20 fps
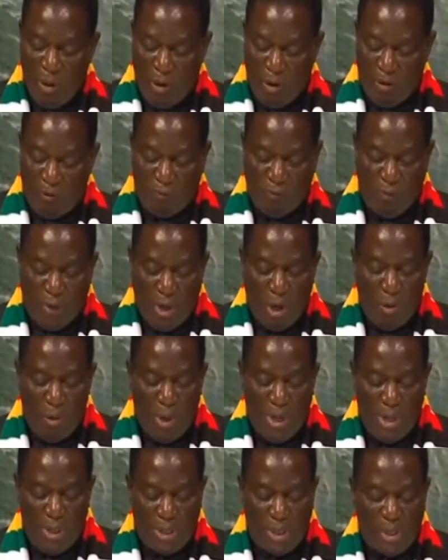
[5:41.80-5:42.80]
of
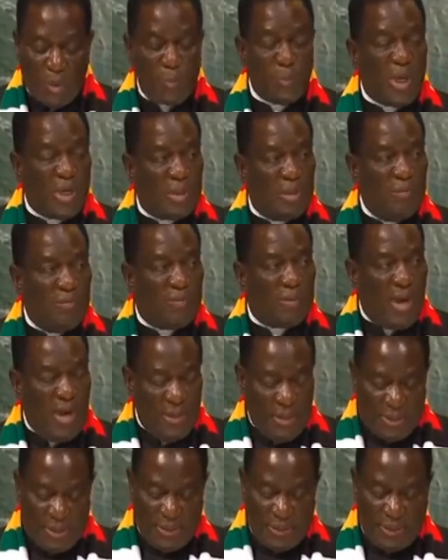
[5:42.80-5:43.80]
our respective
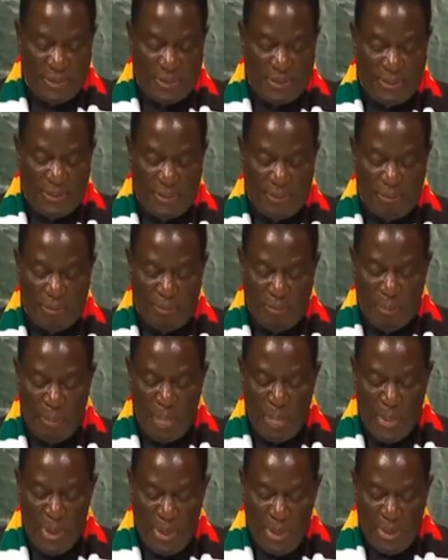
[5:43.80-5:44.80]
countries.
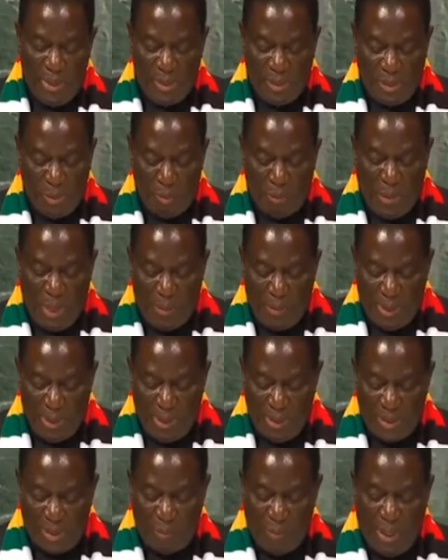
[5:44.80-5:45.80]
Zimbabwe
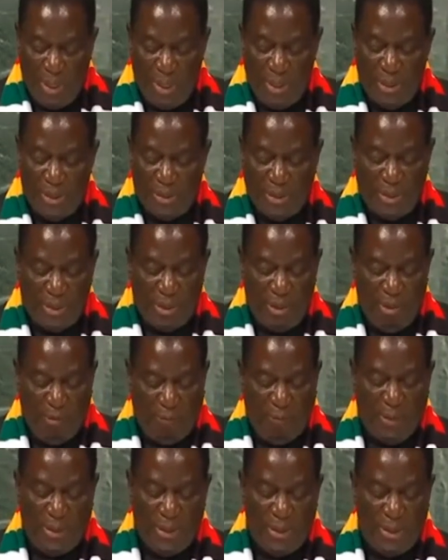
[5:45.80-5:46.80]
has made
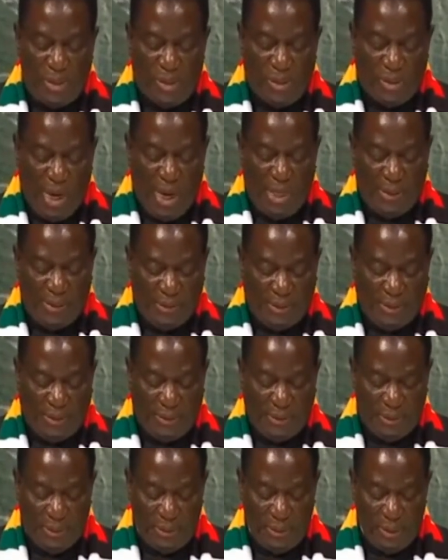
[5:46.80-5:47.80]
significant
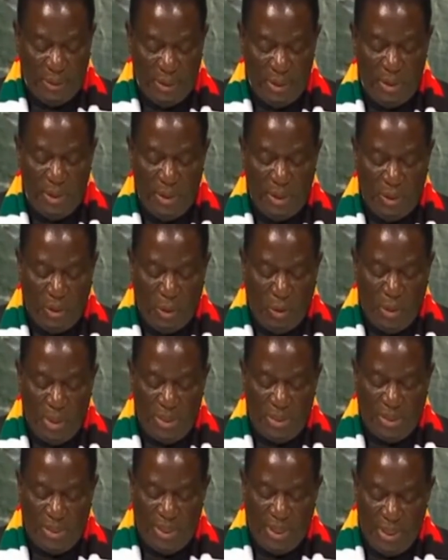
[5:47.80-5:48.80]
strides
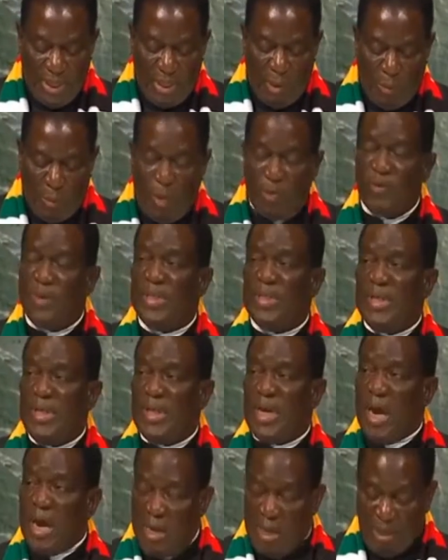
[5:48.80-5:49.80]
towards ending poverty
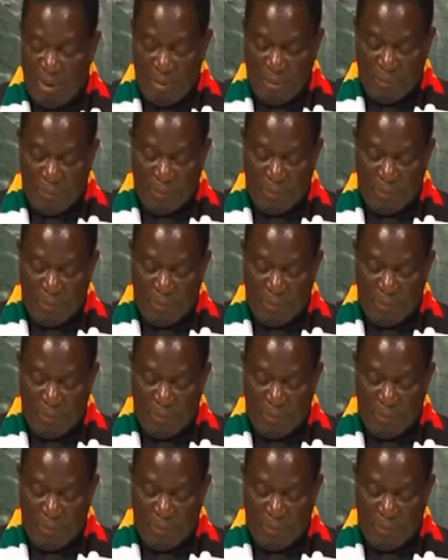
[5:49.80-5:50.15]
and hunger.